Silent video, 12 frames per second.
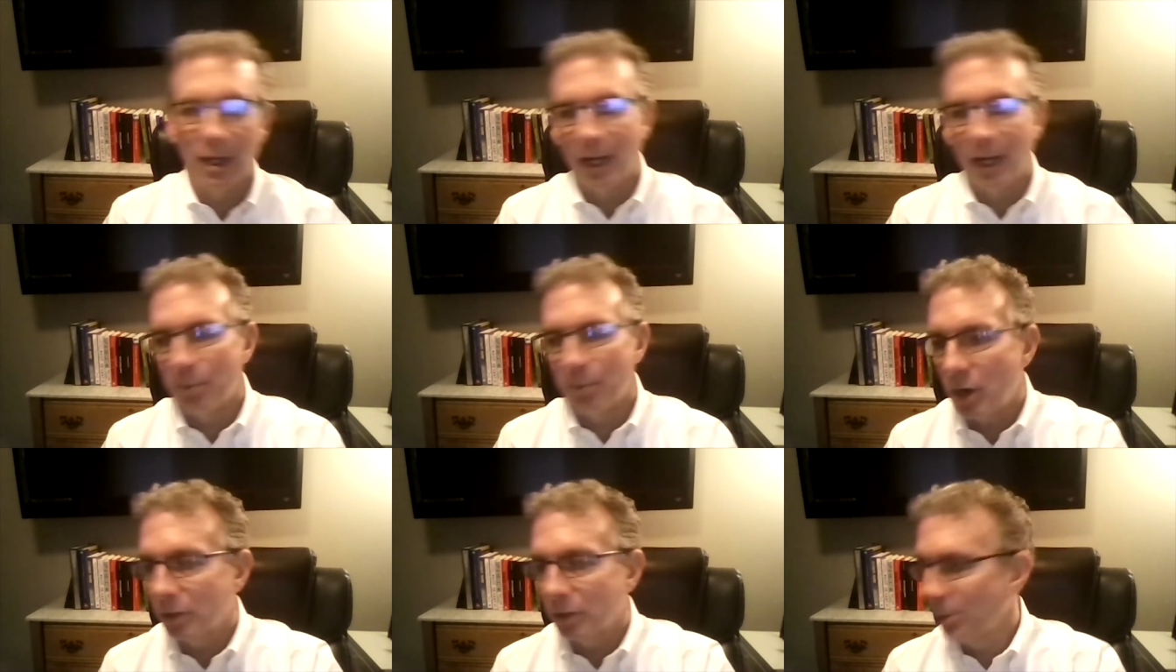and I
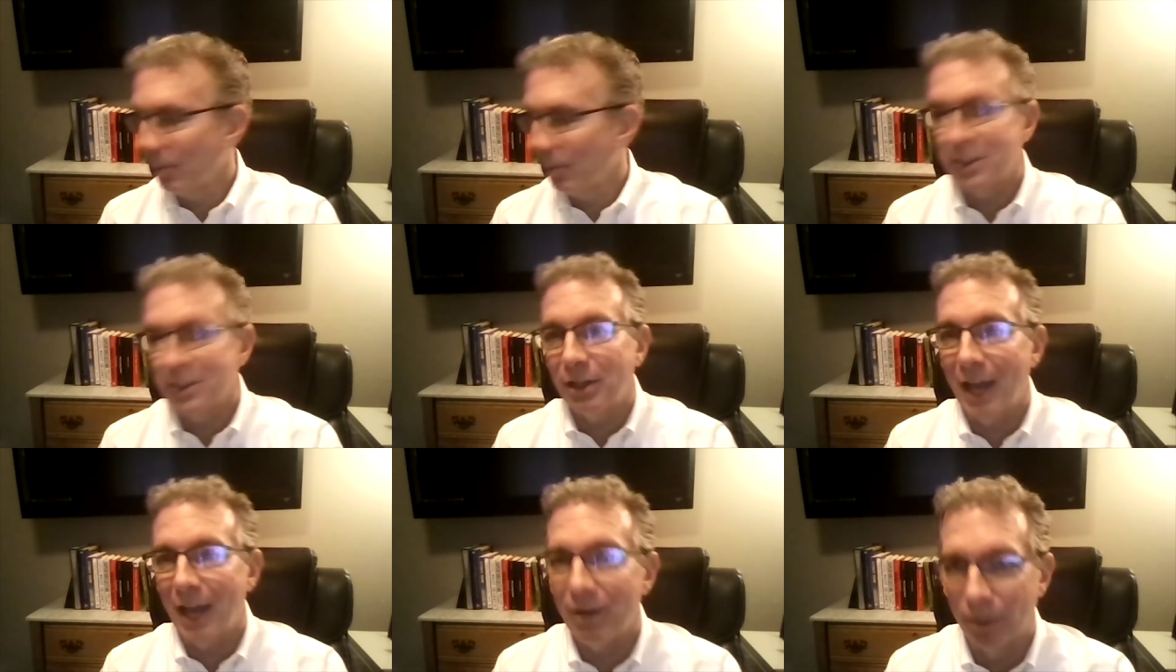marked them up, and I still
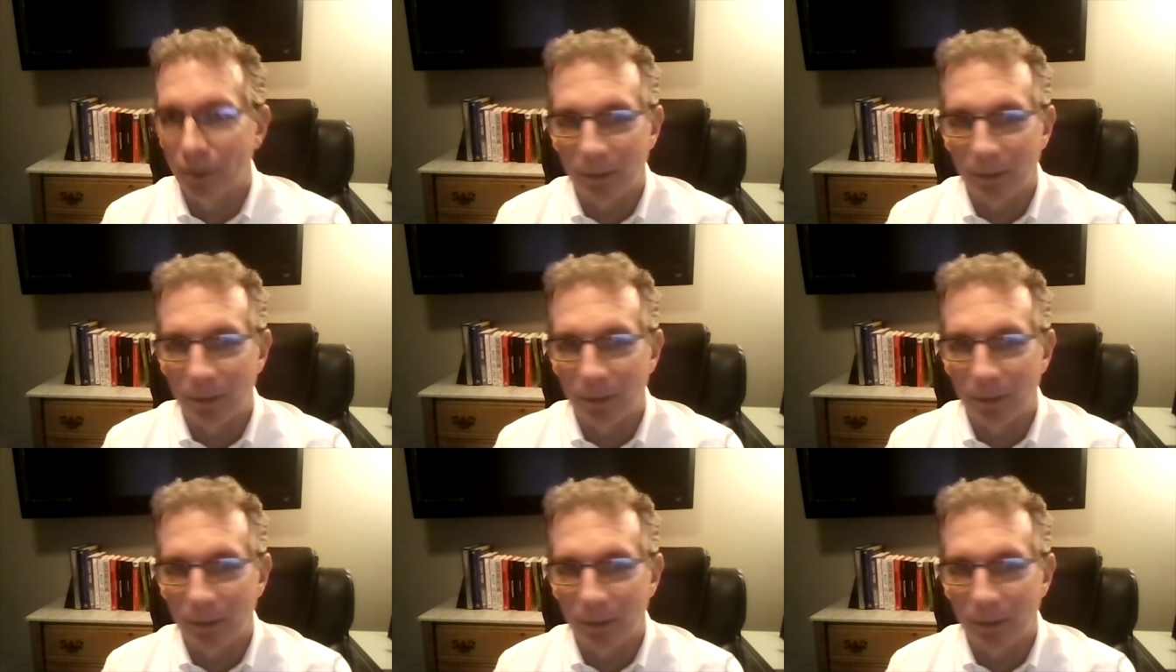have them.